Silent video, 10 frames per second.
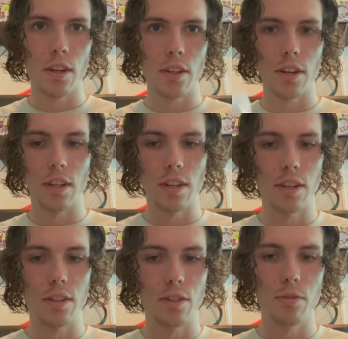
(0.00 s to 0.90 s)
And
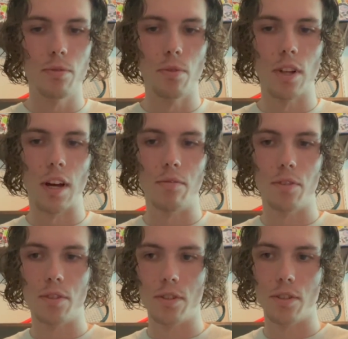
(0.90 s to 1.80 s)
then you will have
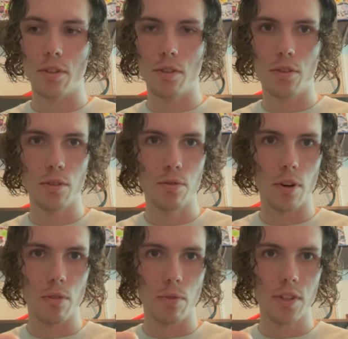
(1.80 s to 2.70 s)
your glue
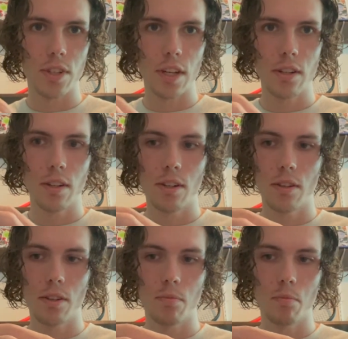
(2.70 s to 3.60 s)
on one side,
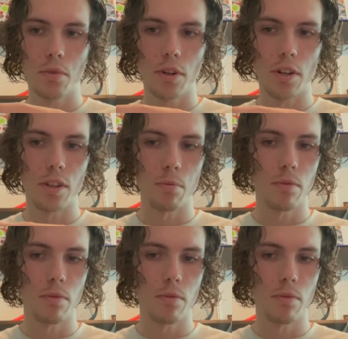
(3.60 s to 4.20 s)
put it on top of